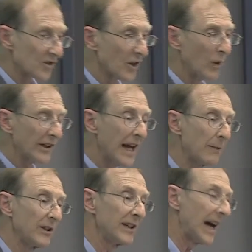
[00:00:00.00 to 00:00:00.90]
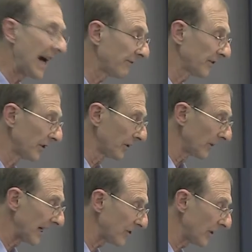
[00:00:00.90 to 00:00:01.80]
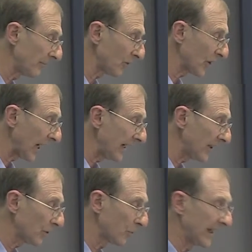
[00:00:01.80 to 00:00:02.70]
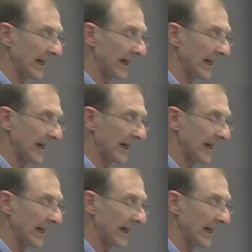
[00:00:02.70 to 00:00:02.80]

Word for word: So, what happened after the regime change?